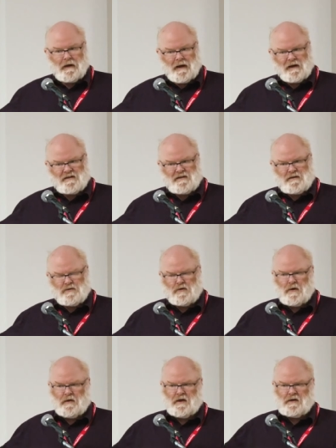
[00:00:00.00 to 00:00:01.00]
analyses,
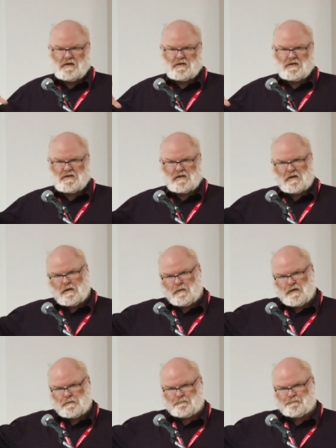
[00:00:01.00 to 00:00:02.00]
although they did slip
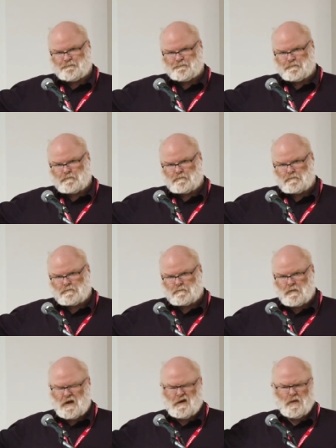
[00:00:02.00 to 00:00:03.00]

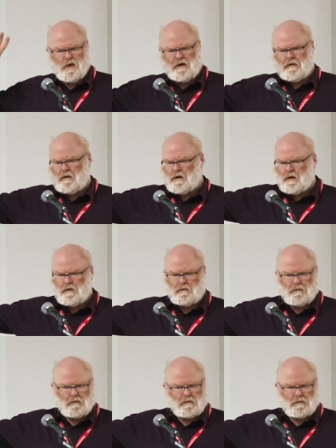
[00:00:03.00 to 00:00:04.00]
on one of their
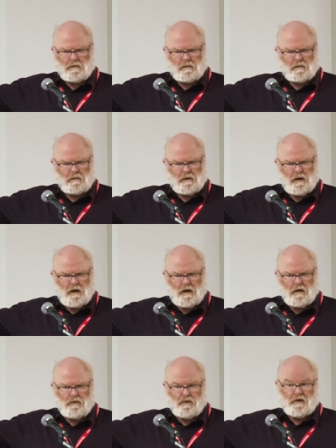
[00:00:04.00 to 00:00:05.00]

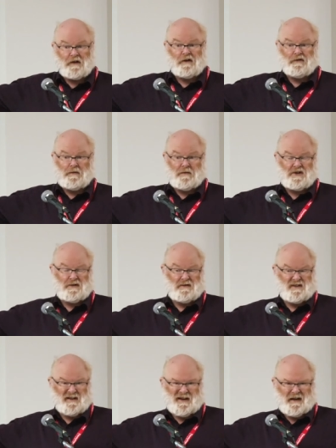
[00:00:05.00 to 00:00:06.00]
uh, regulatory
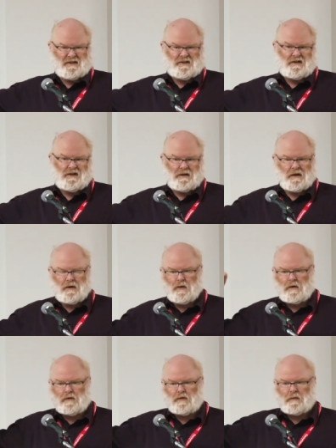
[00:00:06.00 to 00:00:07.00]
measurements last year. They
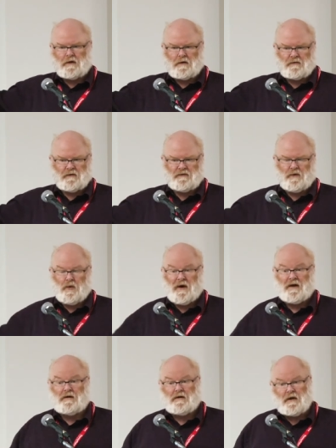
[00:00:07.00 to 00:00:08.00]
were a little bit over for
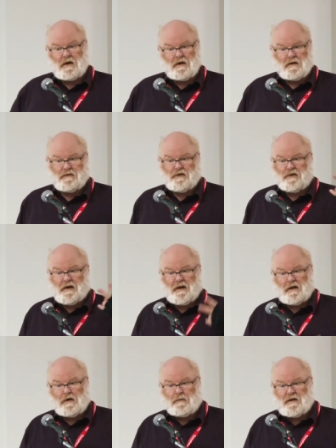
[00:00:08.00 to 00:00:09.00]
one of the
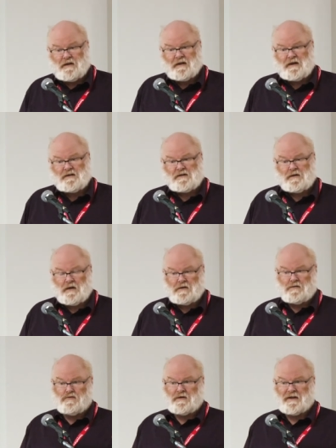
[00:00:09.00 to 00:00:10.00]
trihalomethane, so they
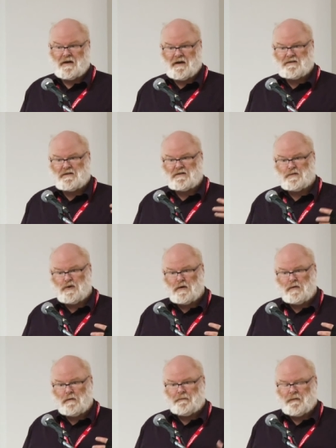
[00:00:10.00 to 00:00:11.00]
do realise it's a
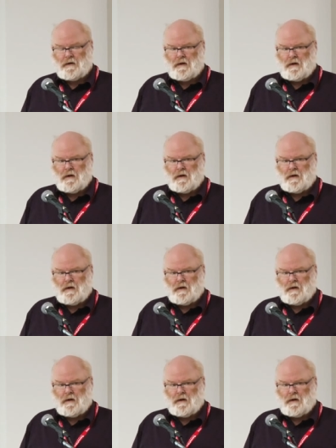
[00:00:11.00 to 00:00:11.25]
problem.